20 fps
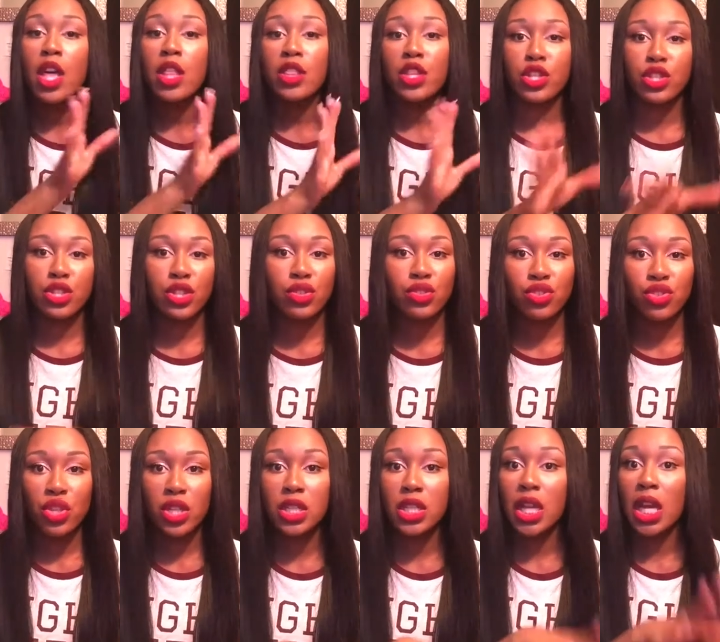They're so
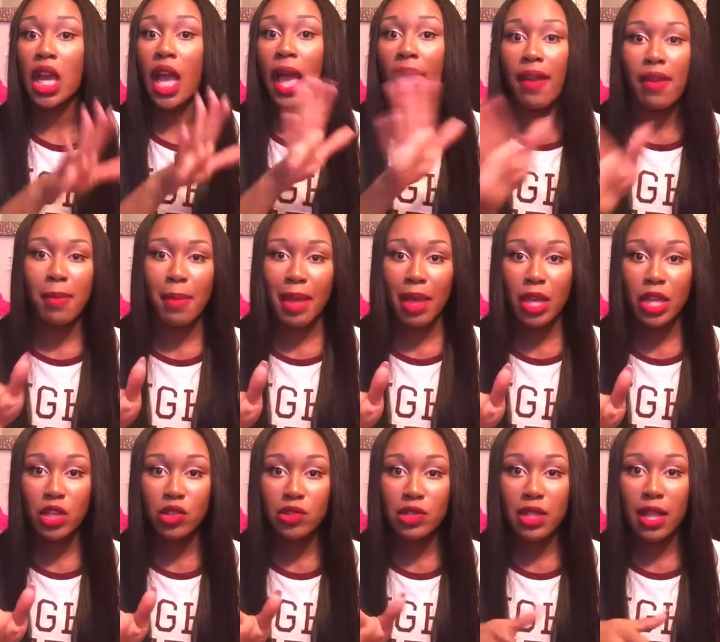trending. Everybody
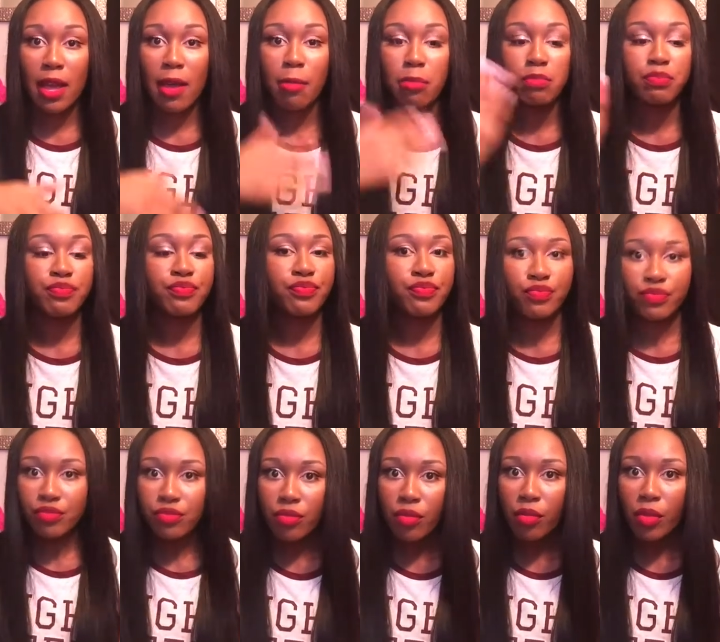use them,
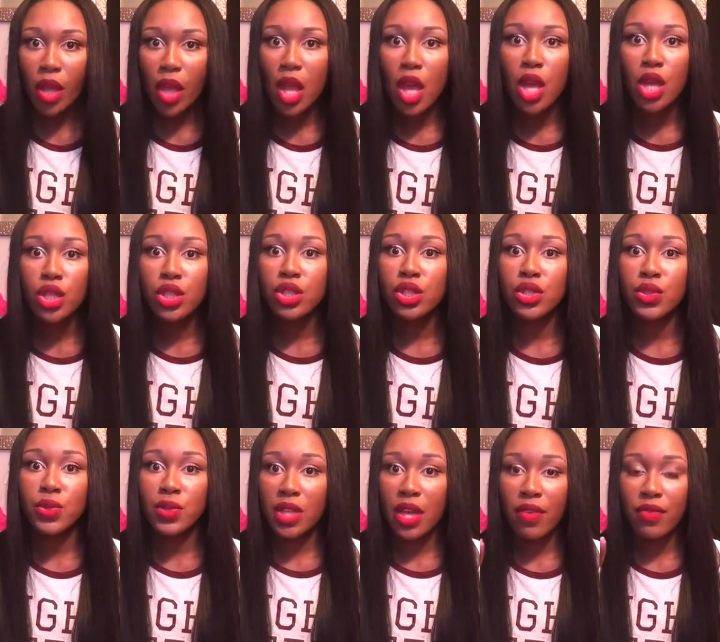so
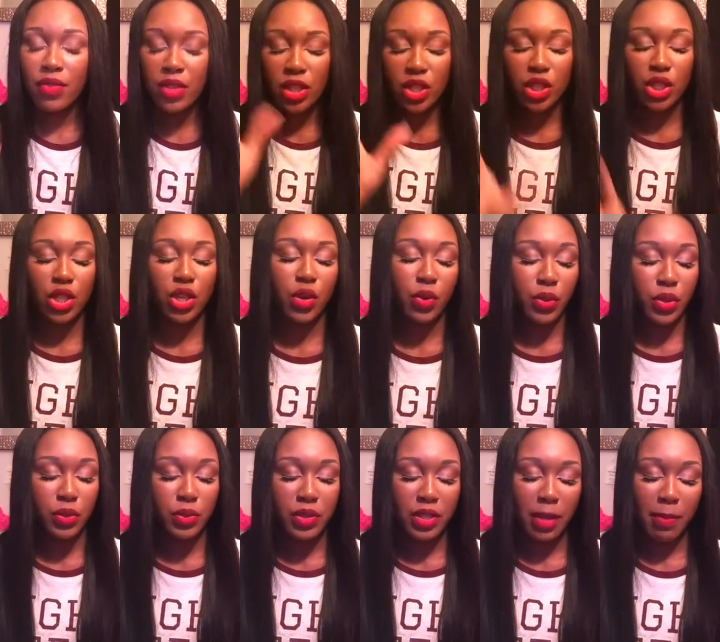you definitely should go
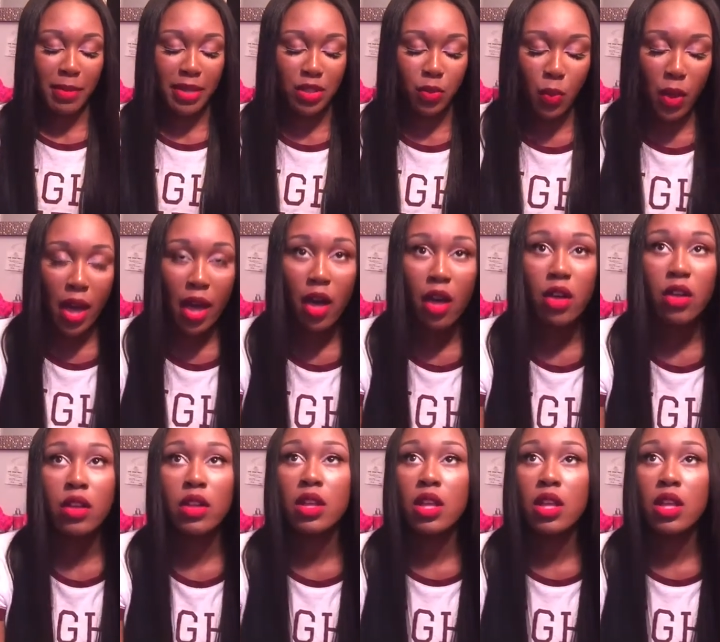use them as well